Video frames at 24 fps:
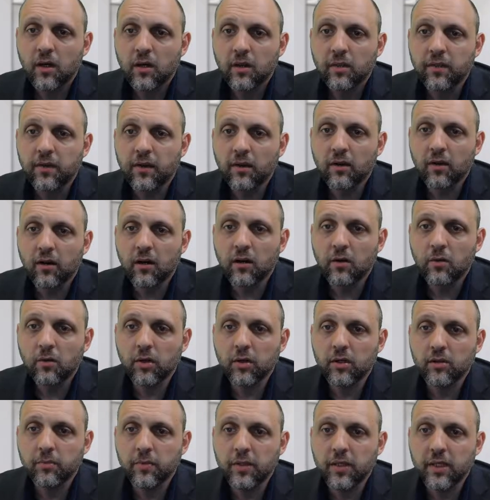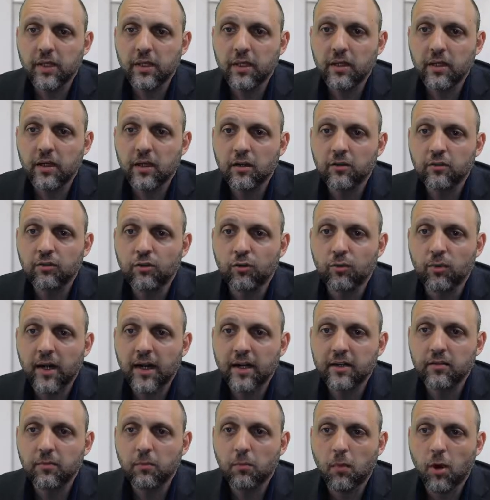there are going to be
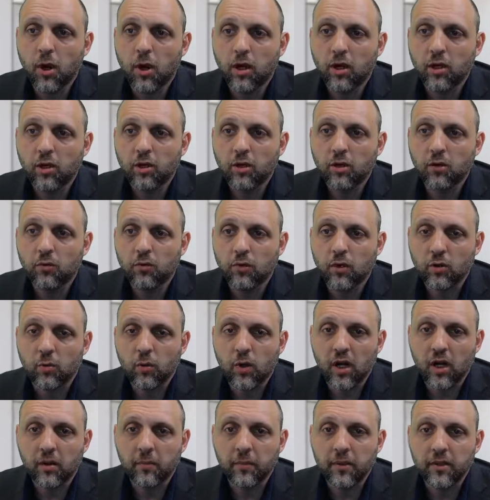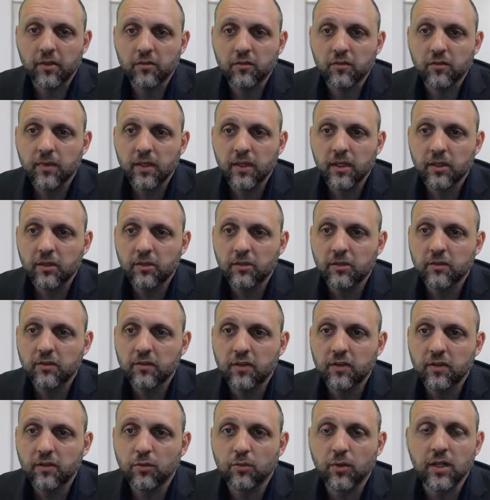direct mark requirements. And you can
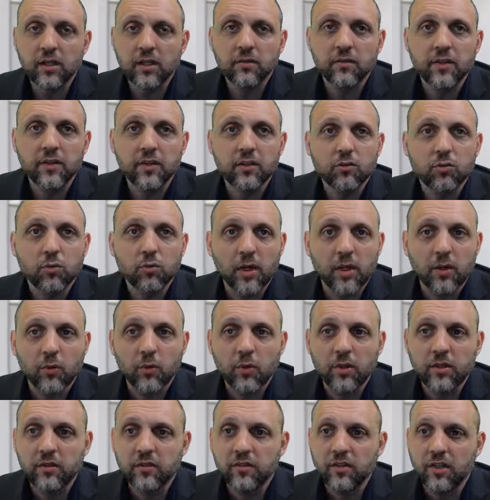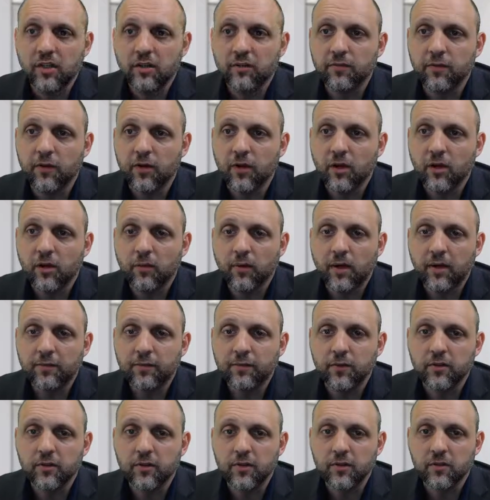see the relevant 21 CFR
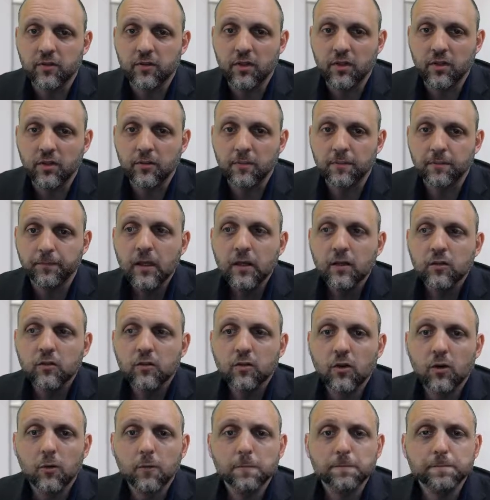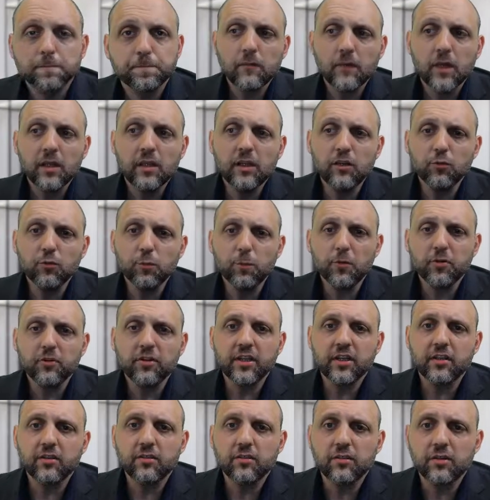references here. So this
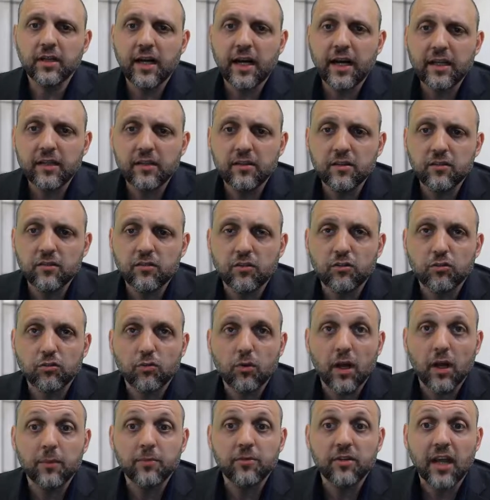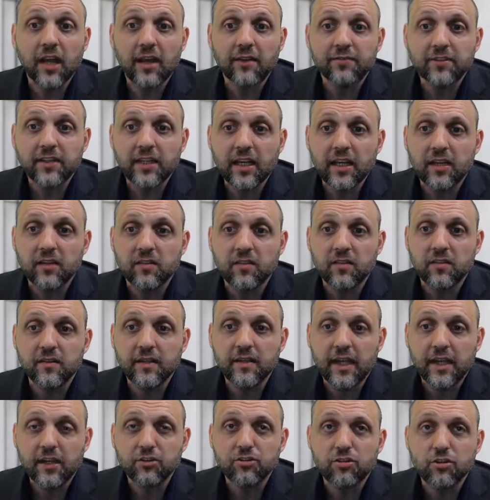particular guidance describes FDA's
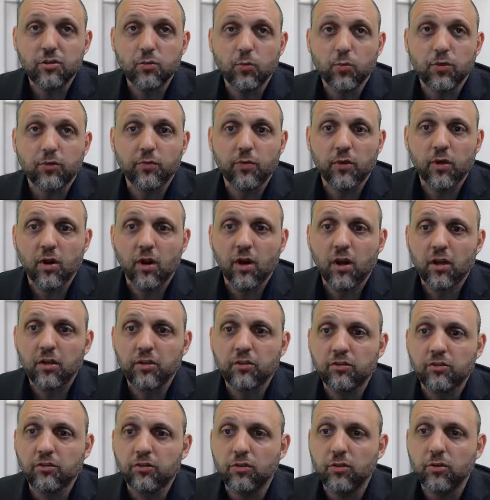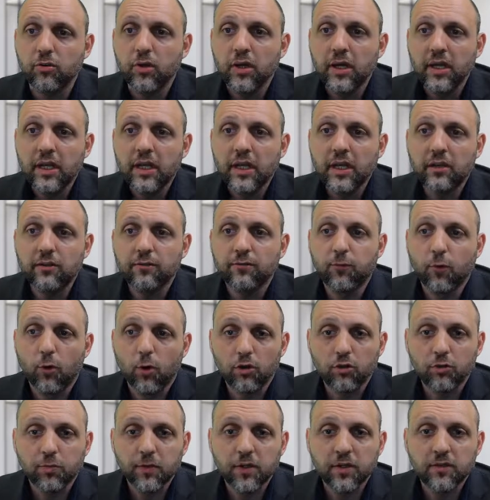intention with regard to
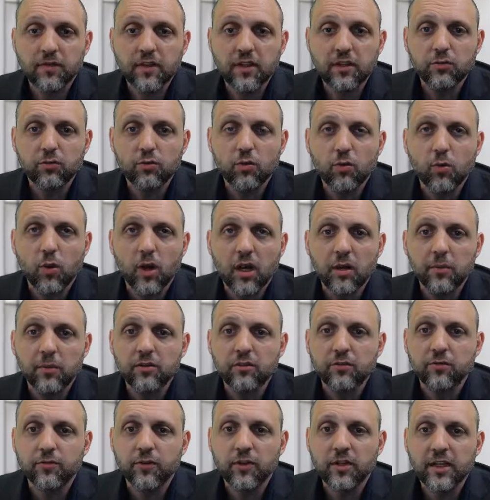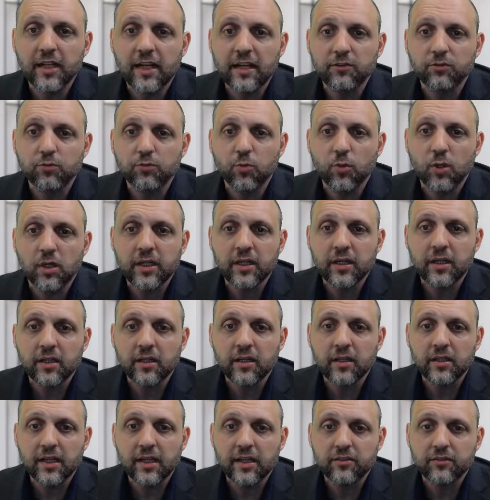enforcement of these requirements for Class 1 and
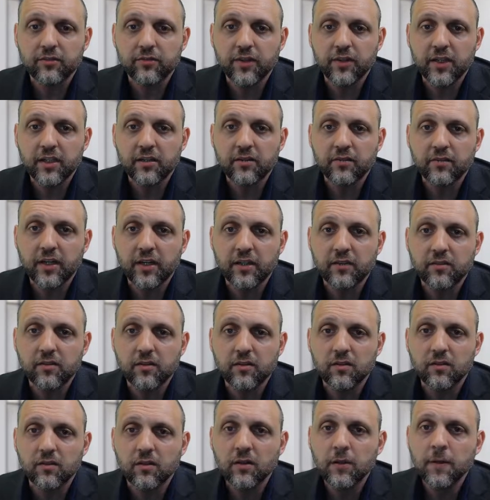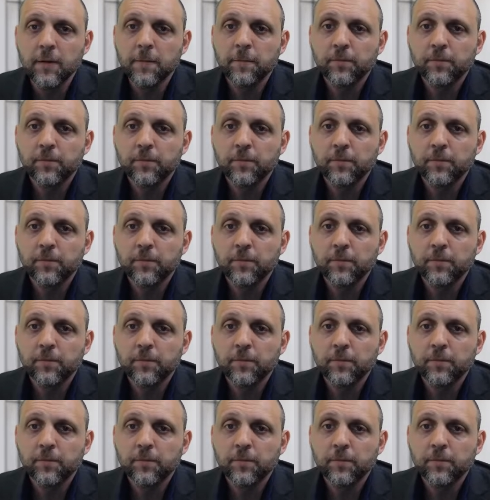unclassified devices.